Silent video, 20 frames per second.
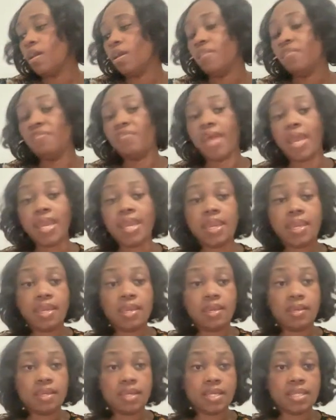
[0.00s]

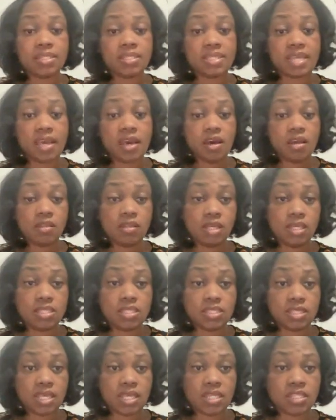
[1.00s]
They can tell these
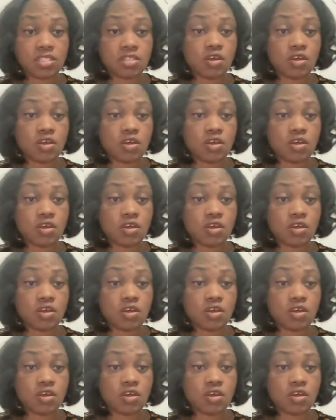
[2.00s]
things.